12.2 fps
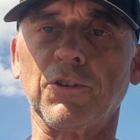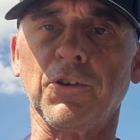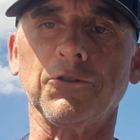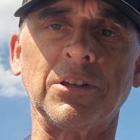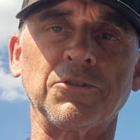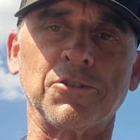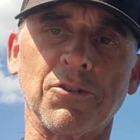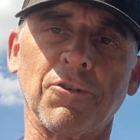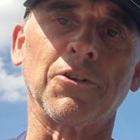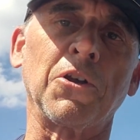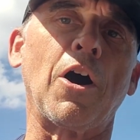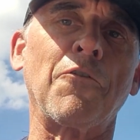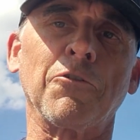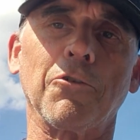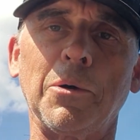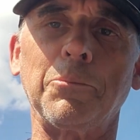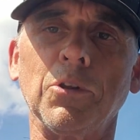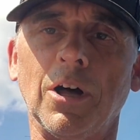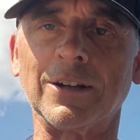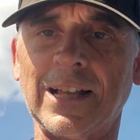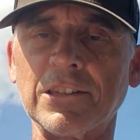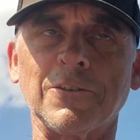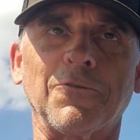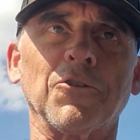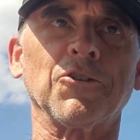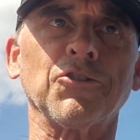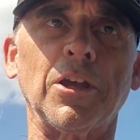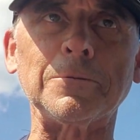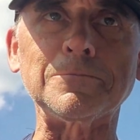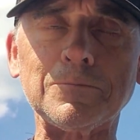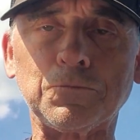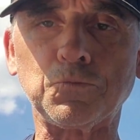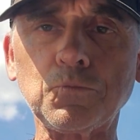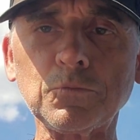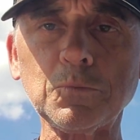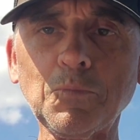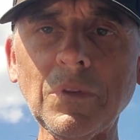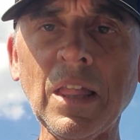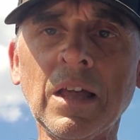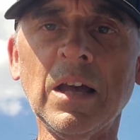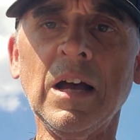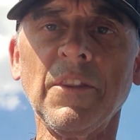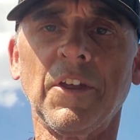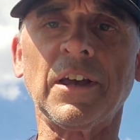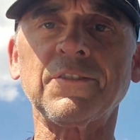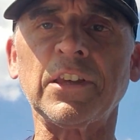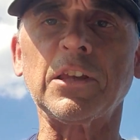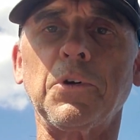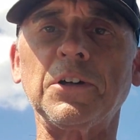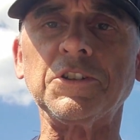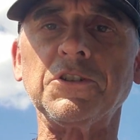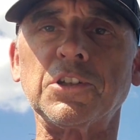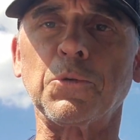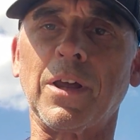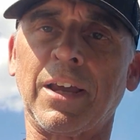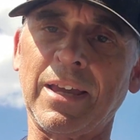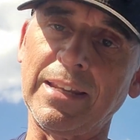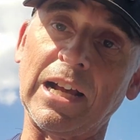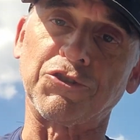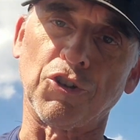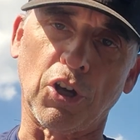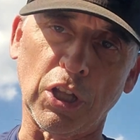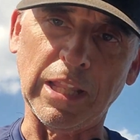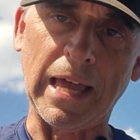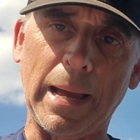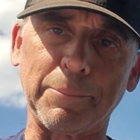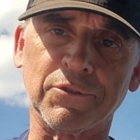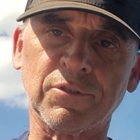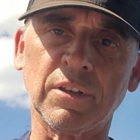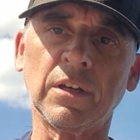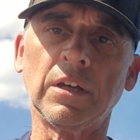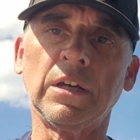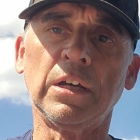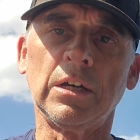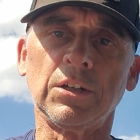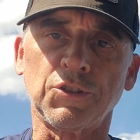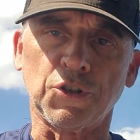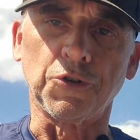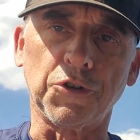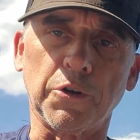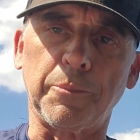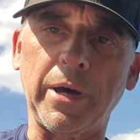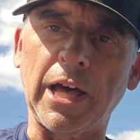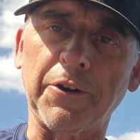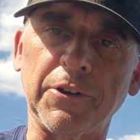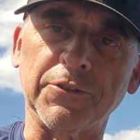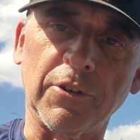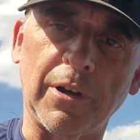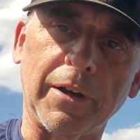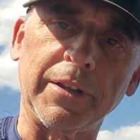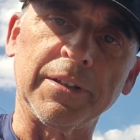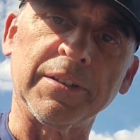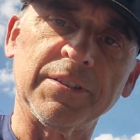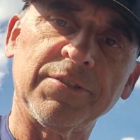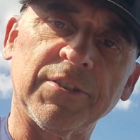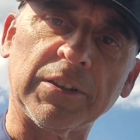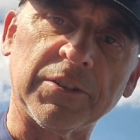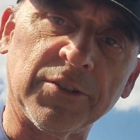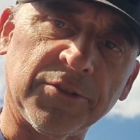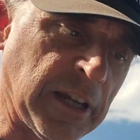sure those things are turned off or unplugged. That's the first thing. The next thing you want to do is you want to connect your clamps to your battery. So I'm going to set this